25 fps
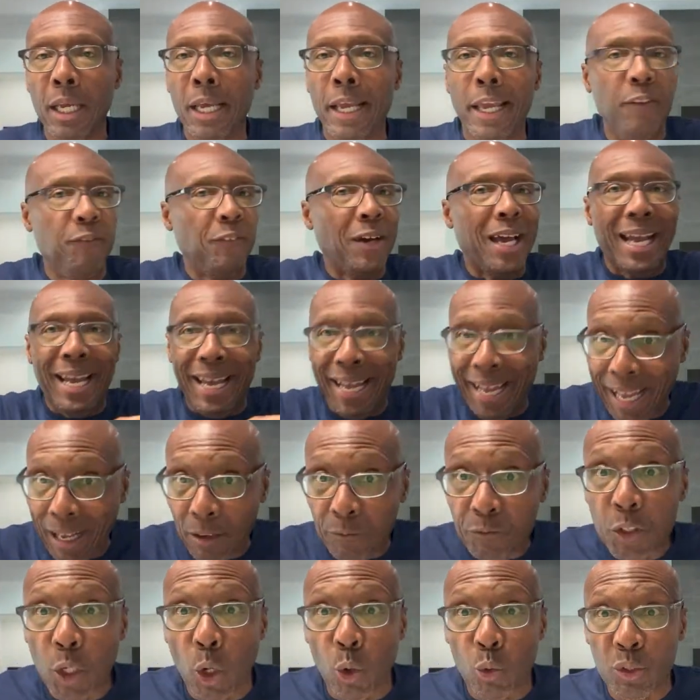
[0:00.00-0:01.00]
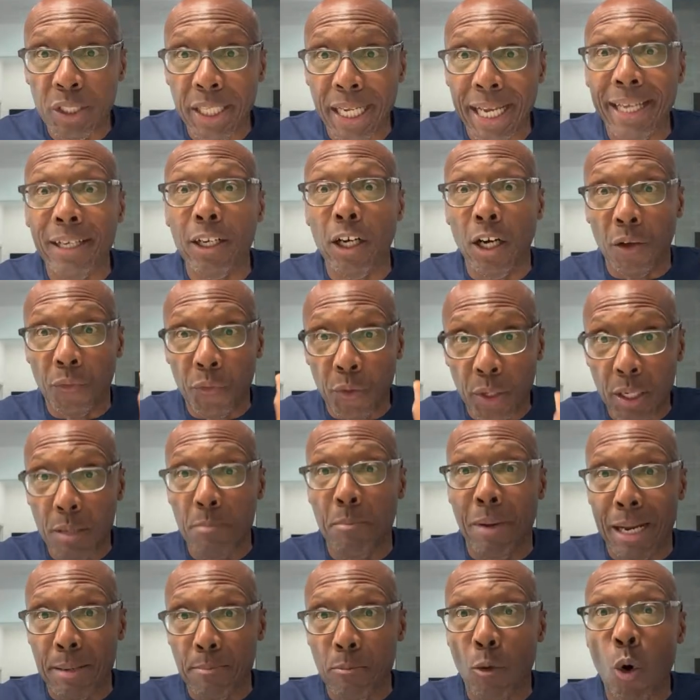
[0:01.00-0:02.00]
If I have no debt other than
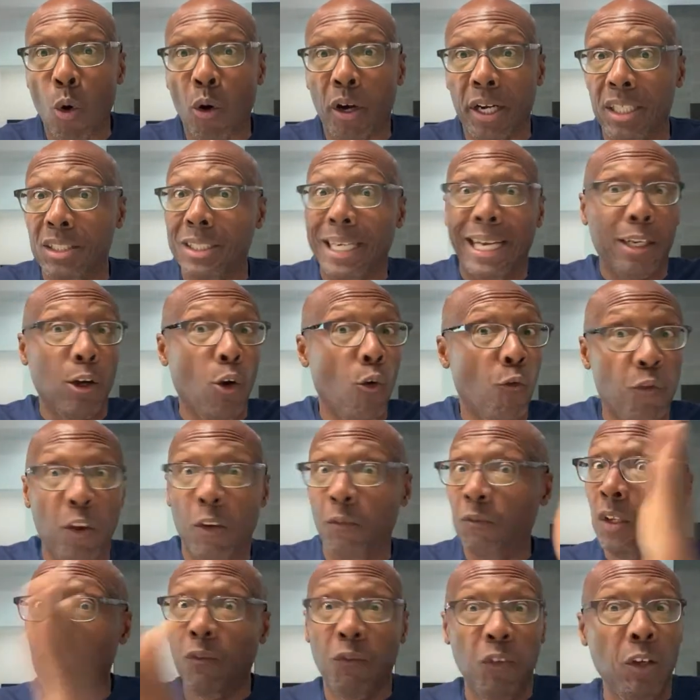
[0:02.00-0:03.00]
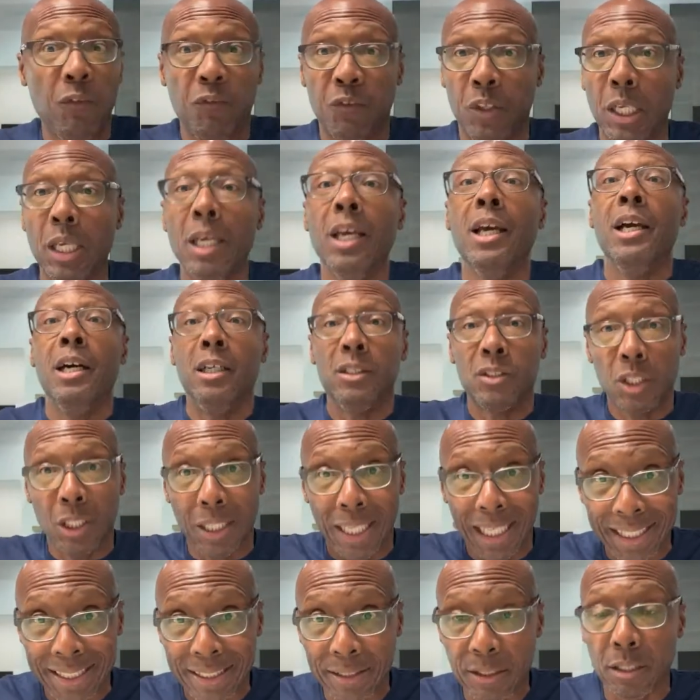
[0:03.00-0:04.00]
my mortgage, I go 50 50 until
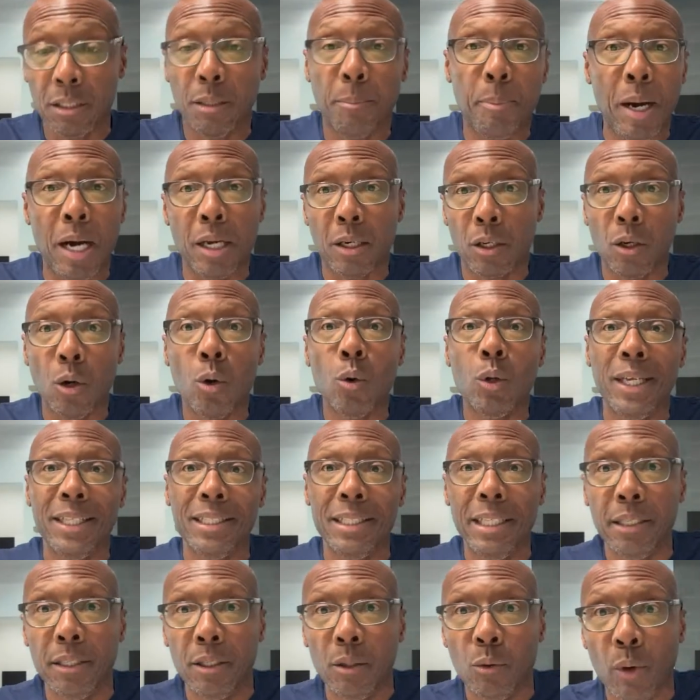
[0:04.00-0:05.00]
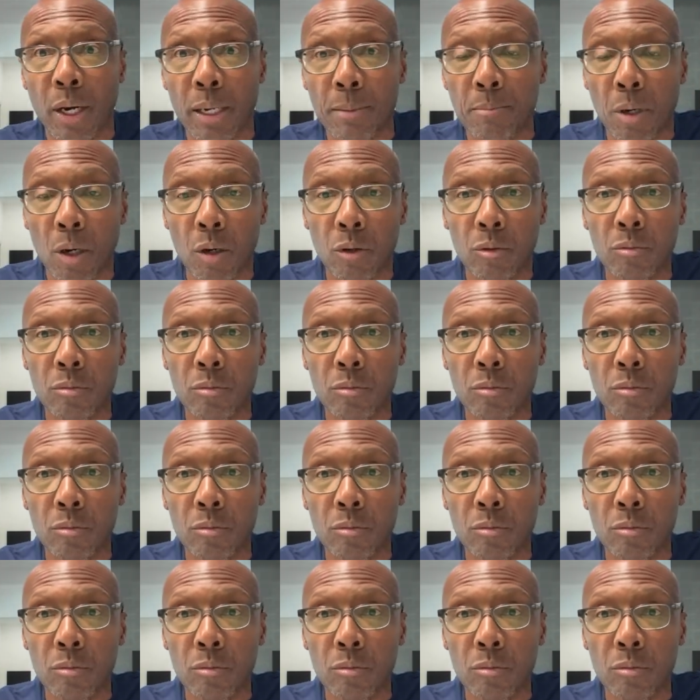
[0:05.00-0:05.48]
I get to the pot of gold at the end of the rainbow.